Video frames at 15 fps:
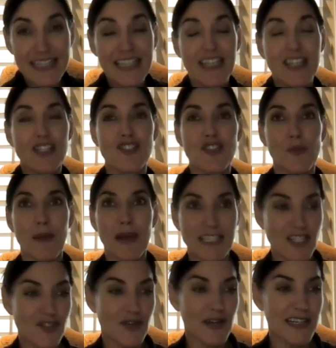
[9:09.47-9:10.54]
So my
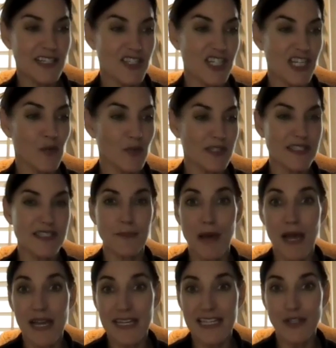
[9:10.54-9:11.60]
strategy was to buy
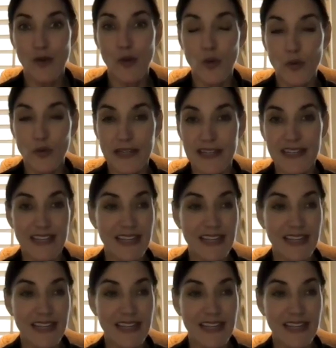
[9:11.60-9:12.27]
and hold it